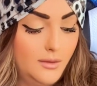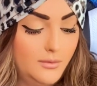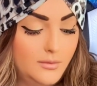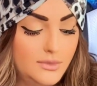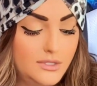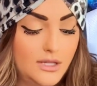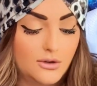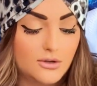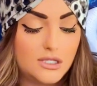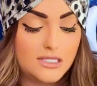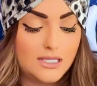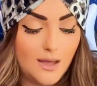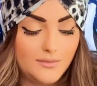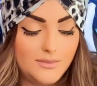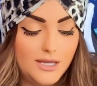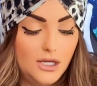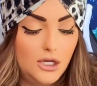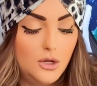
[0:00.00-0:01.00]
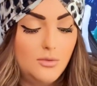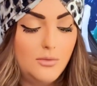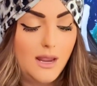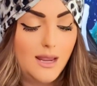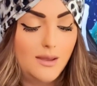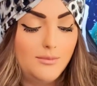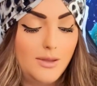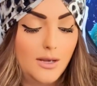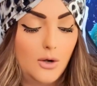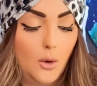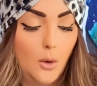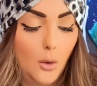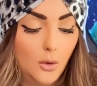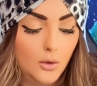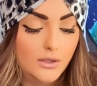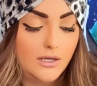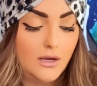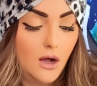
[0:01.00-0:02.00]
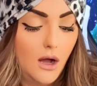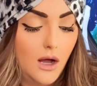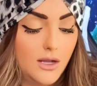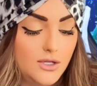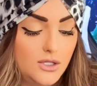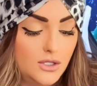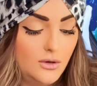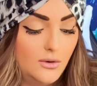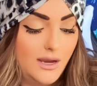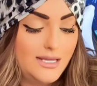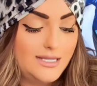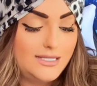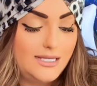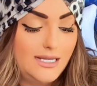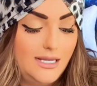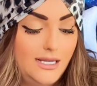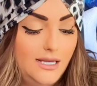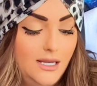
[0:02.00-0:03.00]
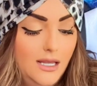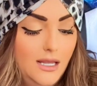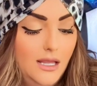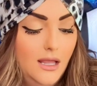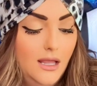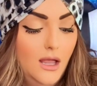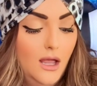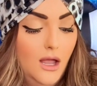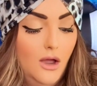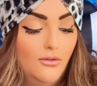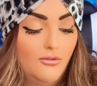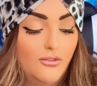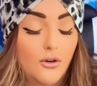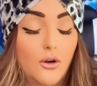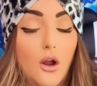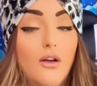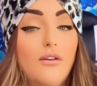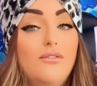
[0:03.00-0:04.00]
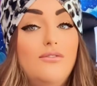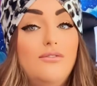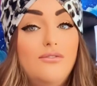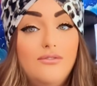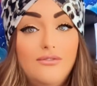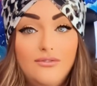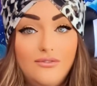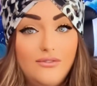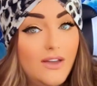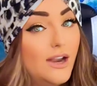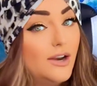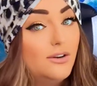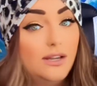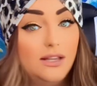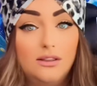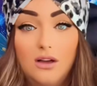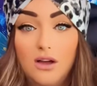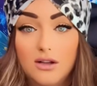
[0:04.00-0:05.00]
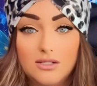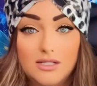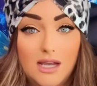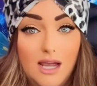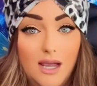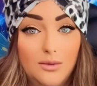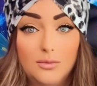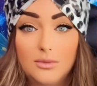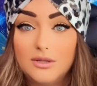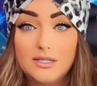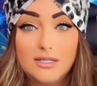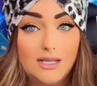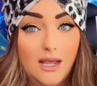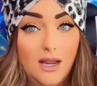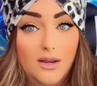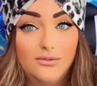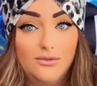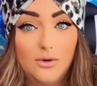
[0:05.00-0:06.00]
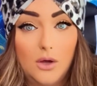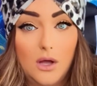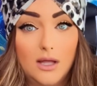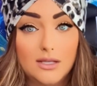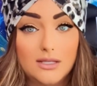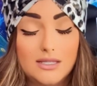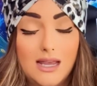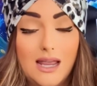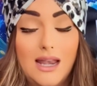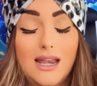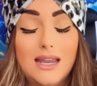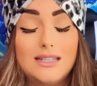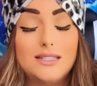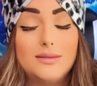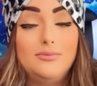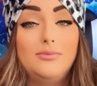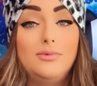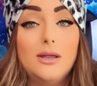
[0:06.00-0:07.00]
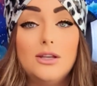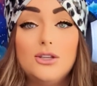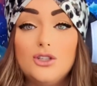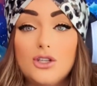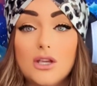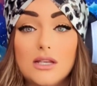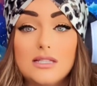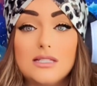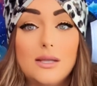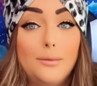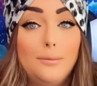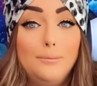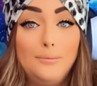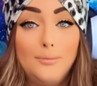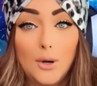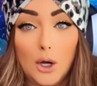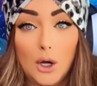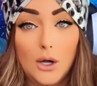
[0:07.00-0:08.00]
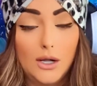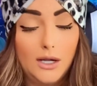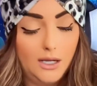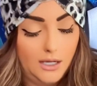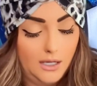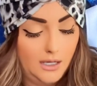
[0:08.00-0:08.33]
There's something you may have been holding on to, I see, for a very long time with the 10 of Wands, and it's been just a burden.